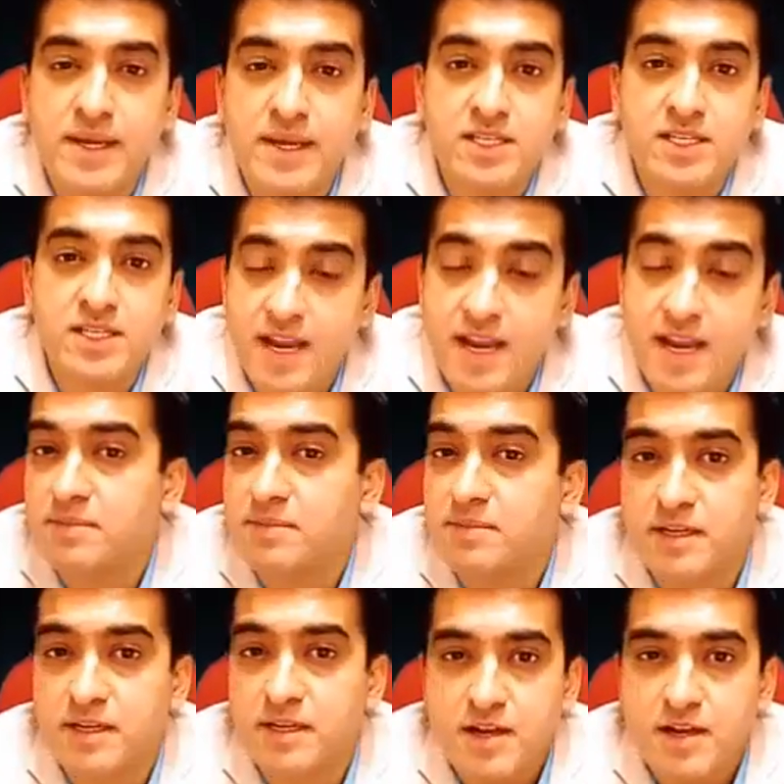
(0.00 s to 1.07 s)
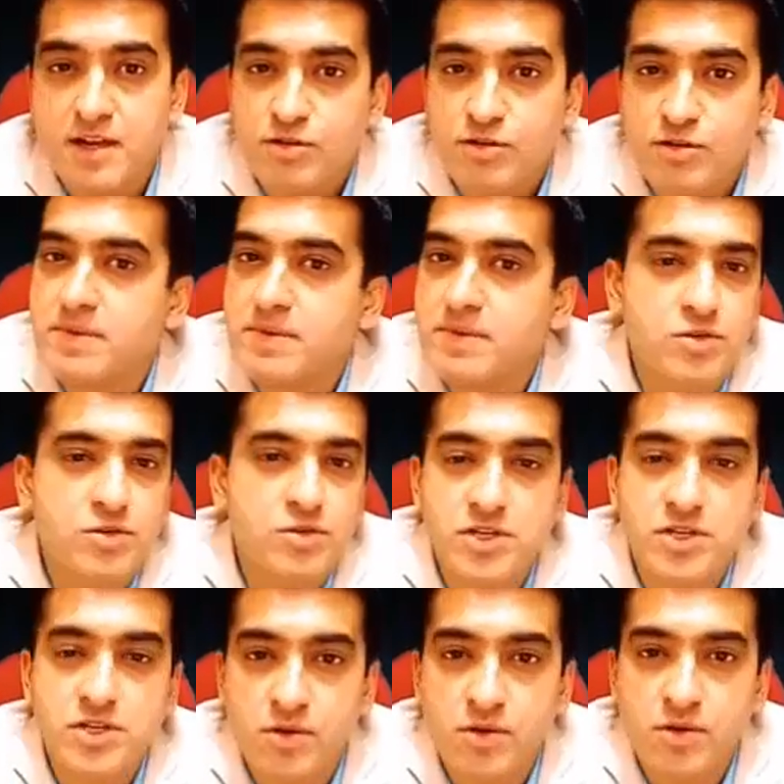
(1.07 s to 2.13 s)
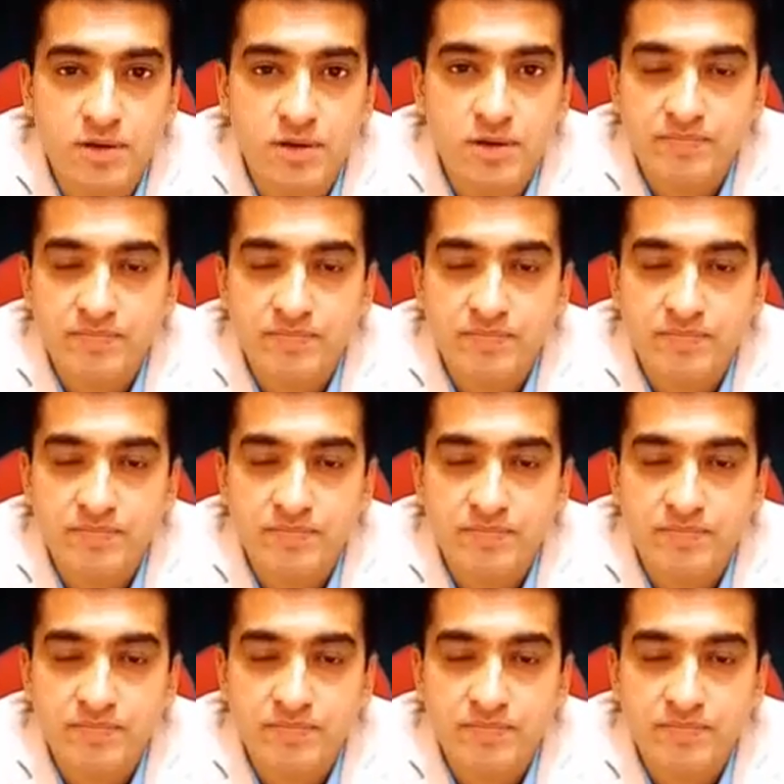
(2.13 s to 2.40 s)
sustainable could be a social goal.